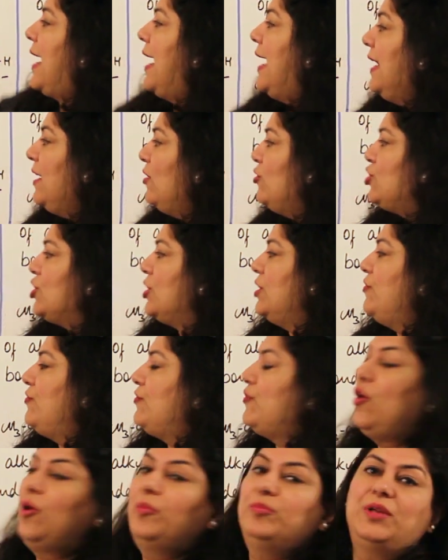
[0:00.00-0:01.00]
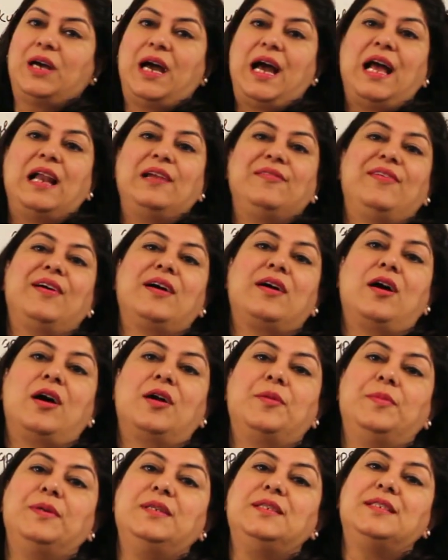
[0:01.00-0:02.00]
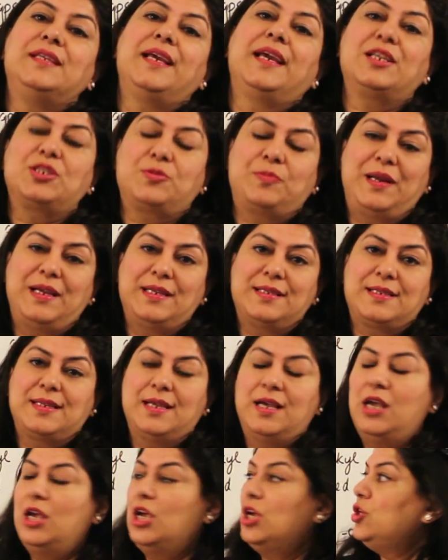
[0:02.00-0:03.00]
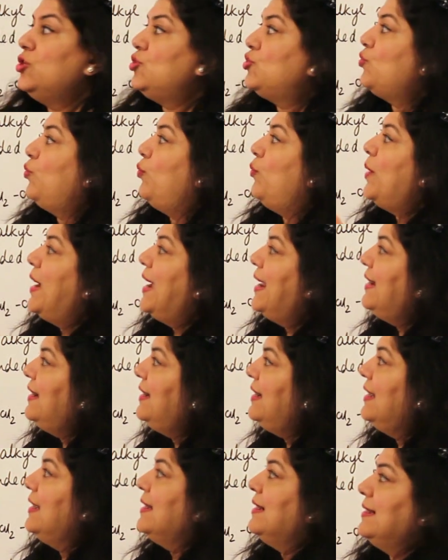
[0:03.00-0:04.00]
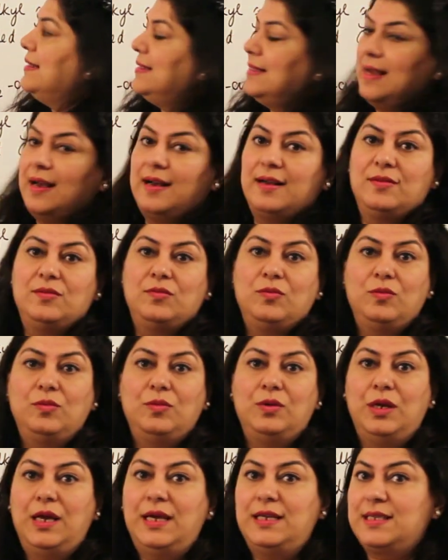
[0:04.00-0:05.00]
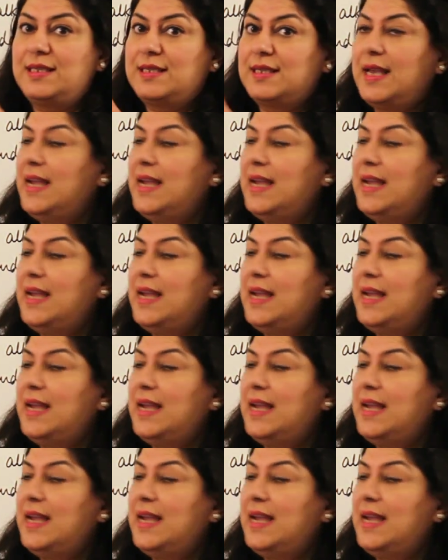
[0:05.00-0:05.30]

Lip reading: halogen from the alpha carbon takes place. So when it is